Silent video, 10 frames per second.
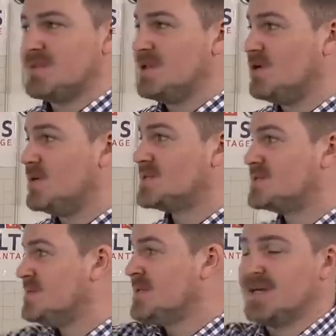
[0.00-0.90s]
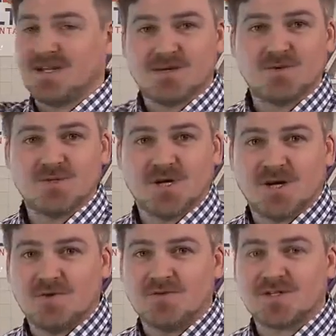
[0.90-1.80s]
the lowest, and it goes
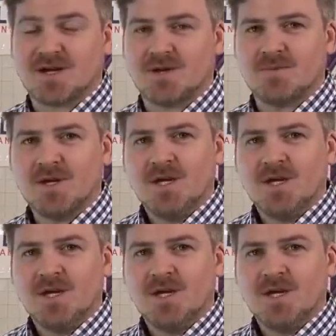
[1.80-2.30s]
down over time.